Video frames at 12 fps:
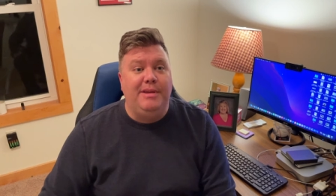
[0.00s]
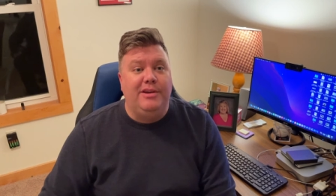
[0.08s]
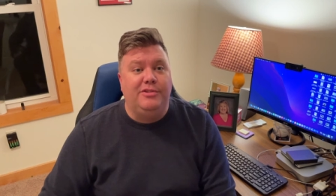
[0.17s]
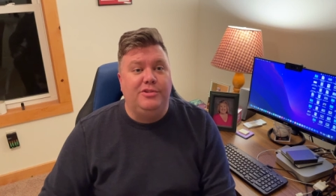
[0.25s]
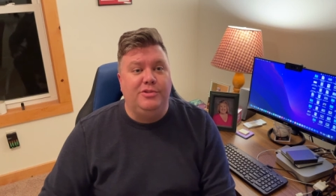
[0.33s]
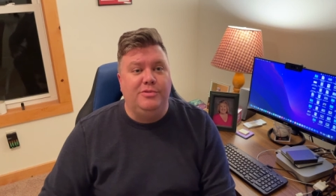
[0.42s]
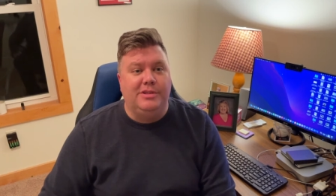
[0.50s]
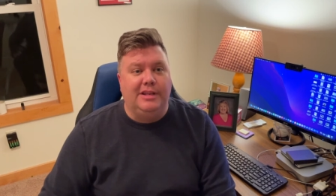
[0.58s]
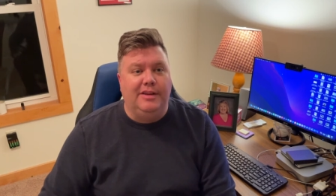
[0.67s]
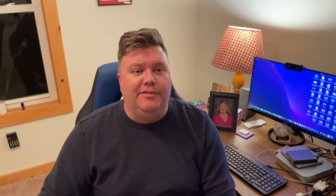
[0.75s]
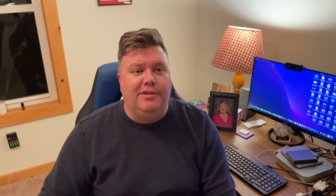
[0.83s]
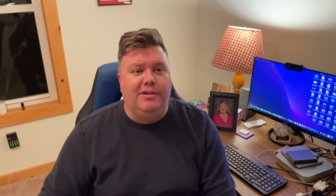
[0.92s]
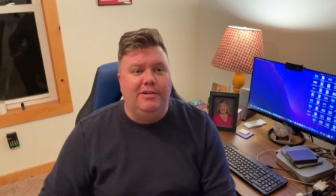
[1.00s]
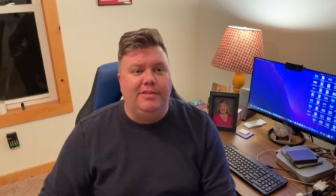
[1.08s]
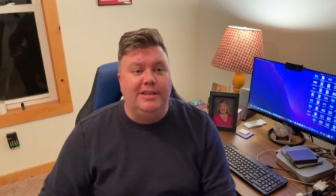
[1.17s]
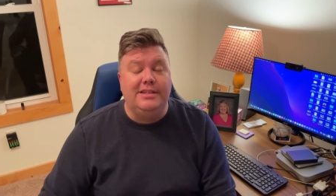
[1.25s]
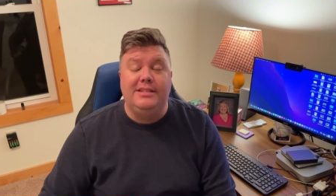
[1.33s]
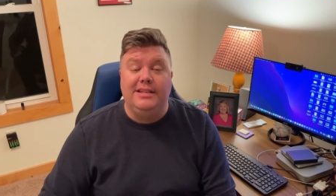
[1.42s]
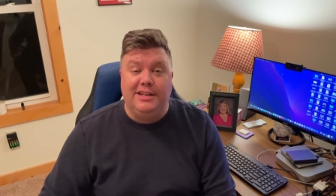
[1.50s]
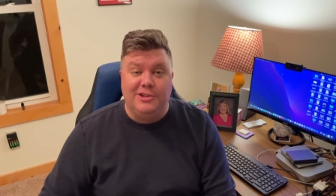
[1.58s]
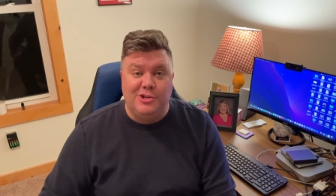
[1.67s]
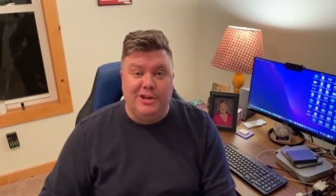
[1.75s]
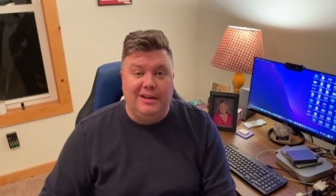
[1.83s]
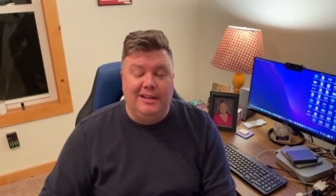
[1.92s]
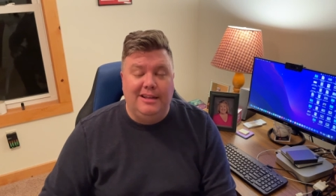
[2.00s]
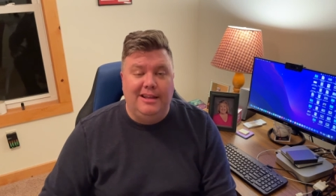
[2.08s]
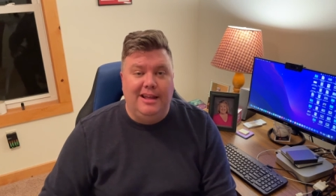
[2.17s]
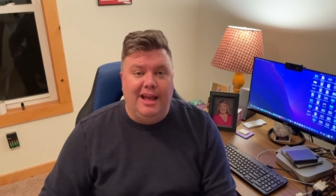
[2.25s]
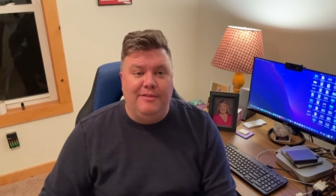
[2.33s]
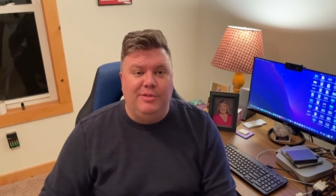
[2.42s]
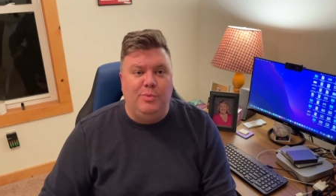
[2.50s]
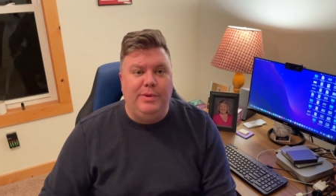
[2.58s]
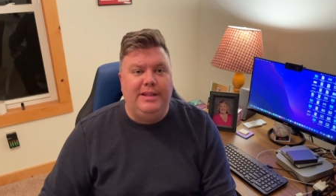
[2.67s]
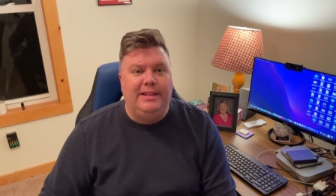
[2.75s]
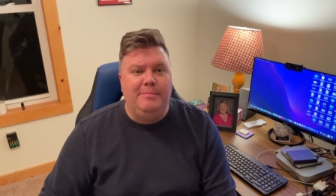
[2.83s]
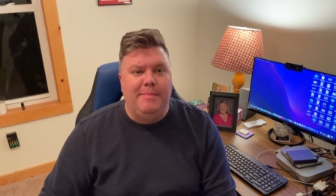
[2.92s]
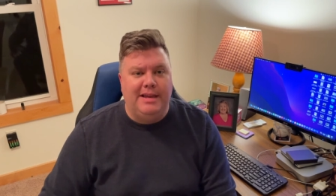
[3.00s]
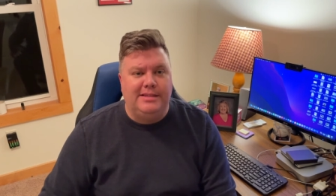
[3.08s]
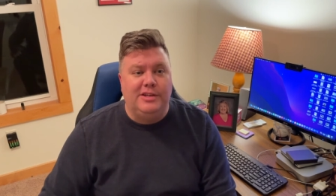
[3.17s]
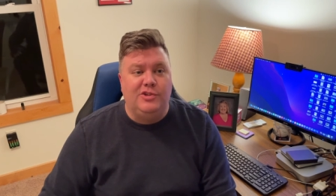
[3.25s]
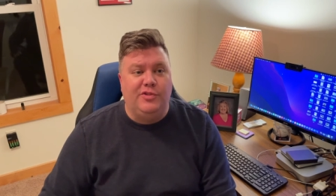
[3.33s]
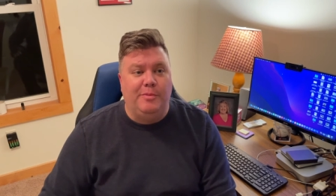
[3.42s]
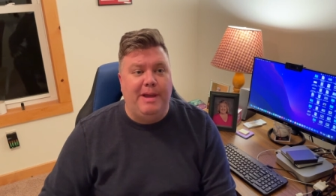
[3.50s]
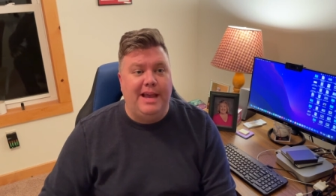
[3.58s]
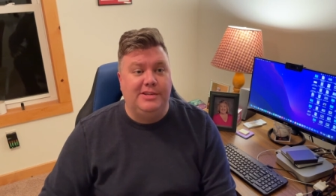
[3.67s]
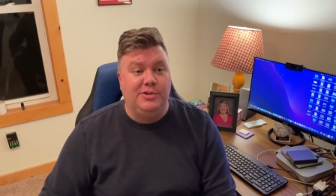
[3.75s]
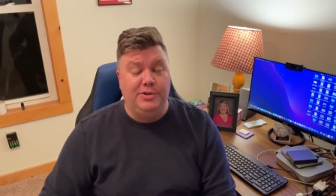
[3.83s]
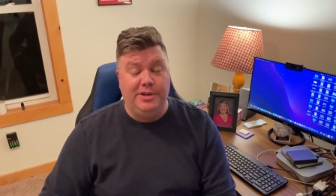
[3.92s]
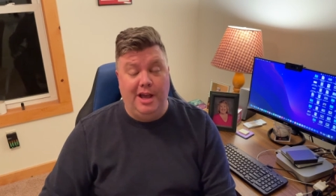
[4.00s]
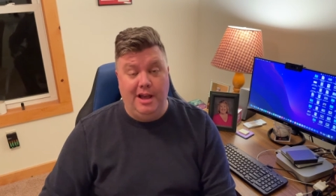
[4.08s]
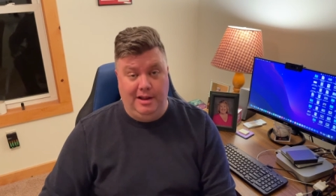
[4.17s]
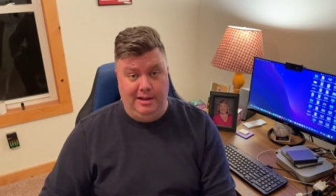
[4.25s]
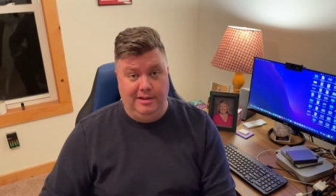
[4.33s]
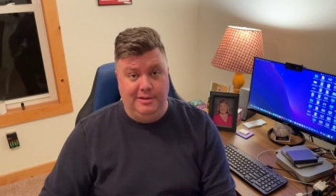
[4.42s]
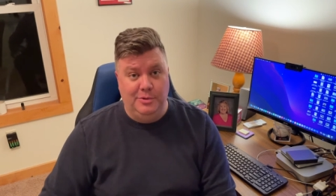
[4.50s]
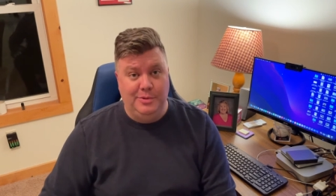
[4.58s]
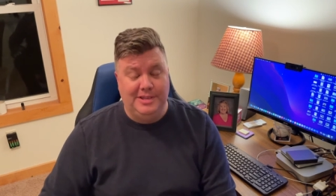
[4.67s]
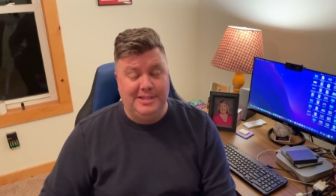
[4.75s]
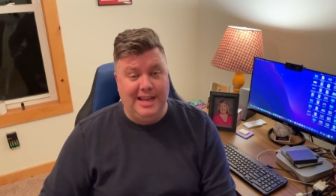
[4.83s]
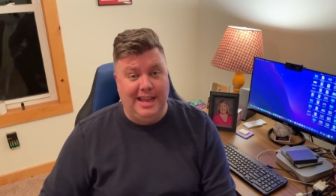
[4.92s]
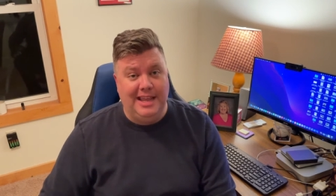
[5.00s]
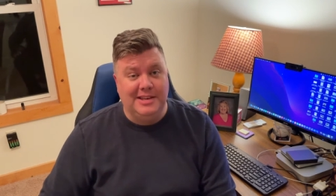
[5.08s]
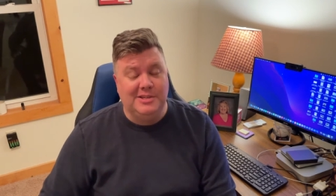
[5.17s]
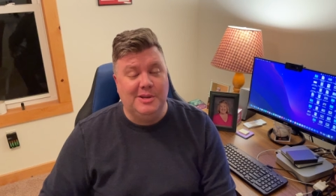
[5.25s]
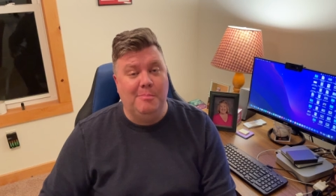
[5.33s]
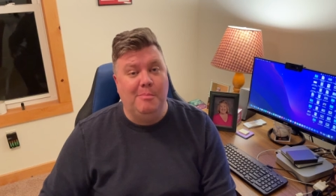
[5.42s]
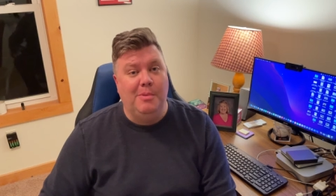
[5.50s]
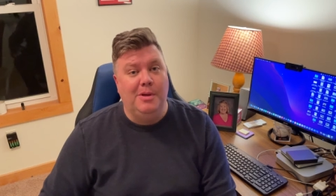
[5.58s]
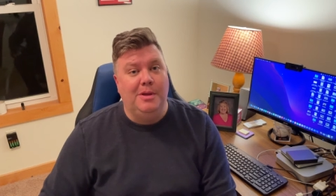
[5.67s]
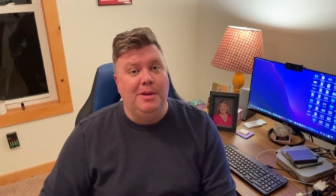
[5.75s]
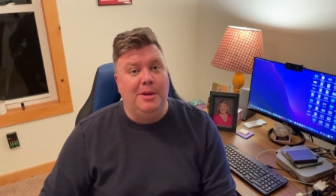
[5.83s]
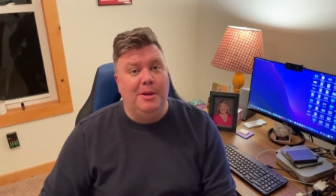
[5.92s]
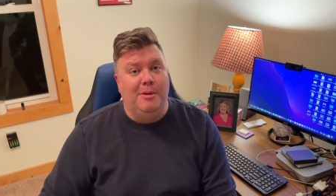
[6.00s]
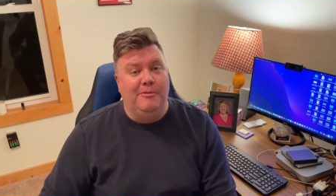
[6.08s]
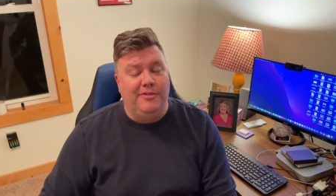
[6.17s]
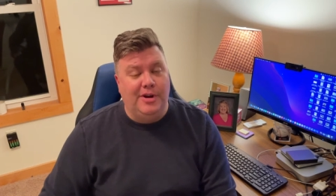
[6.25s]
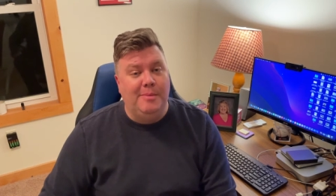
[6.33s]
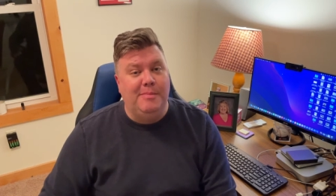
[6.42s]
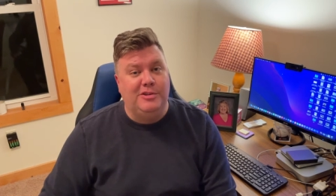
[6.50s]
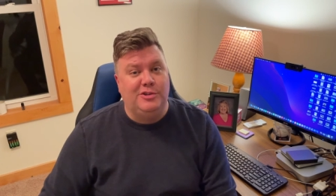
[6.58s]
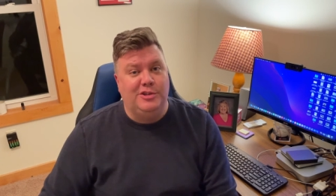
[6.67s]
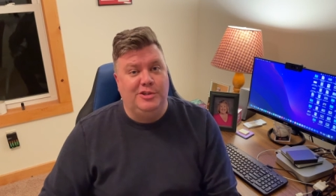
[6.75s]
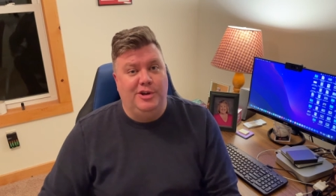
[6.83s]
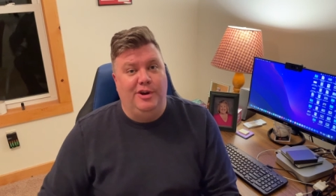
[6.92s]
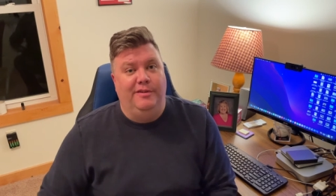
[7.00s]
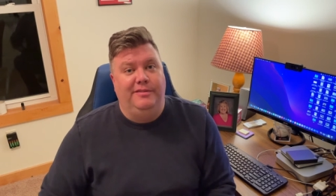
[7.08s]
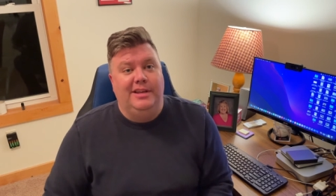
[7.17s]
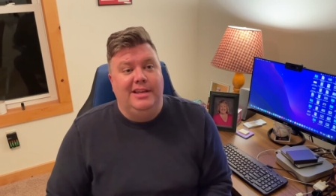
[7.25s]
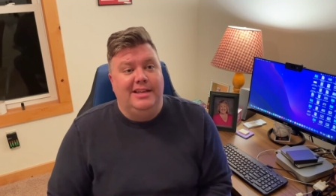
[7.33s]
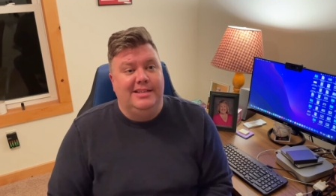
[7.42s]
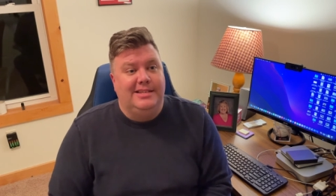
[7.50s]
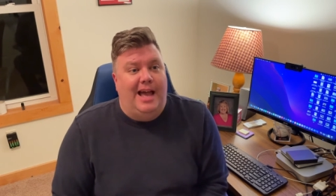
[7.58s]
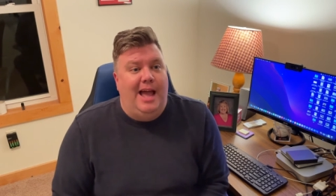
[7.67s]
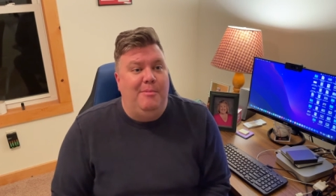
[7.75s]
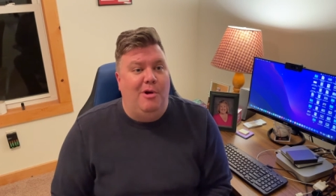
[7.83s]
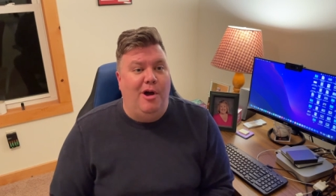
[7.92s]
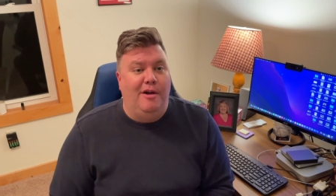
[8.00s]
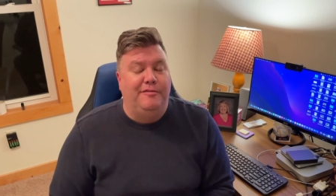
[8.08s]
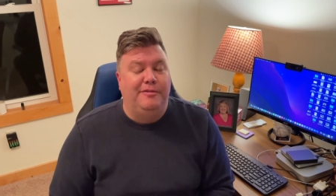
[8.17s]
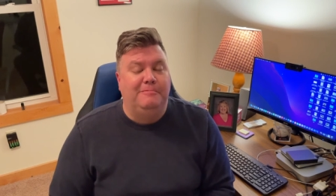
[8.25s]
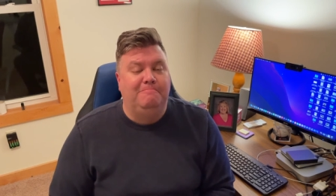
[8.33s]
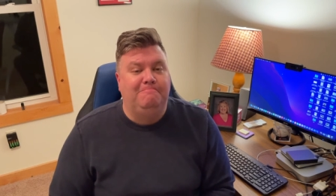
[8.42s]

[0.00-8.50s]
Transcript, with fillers: here to deliver this edition of the weekly message for Pastor Doug, who is taking some very much deserved time off.